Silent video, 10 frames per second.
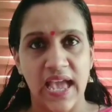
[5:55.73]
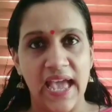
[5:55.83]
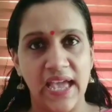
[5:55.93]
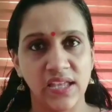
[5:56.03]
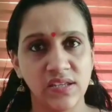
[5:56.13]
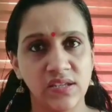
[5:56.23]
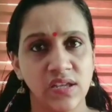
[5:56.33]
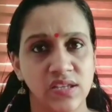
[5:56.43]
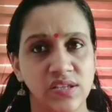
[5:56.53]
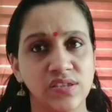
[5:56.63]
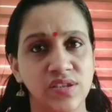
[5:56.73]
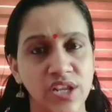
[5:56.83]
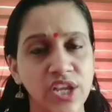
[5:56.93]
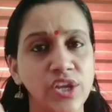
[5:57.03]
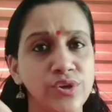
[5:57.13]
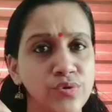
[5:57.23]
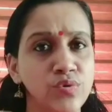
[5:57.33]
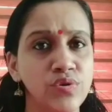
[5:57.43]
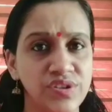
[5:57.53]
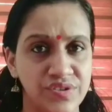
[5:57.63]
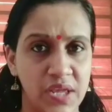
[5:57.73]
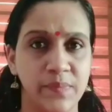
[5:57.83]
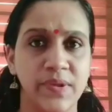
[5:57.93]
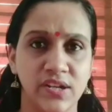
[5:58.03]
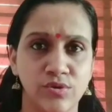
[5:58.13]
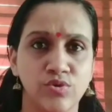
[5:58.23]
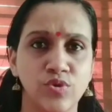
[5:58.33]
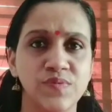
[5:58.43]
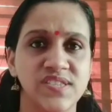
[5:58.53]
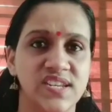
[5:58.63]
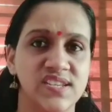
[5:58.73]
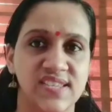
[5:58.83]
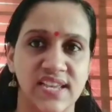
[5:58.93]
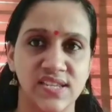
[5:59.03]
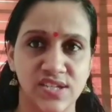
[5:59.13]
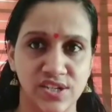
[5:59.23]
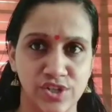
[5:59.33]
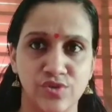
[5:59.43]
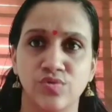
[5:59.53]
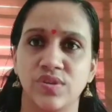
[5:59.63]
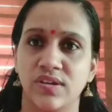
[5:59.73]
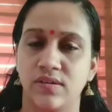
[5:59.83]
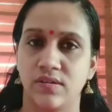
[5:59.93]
And the three new tribal groups that has entered into the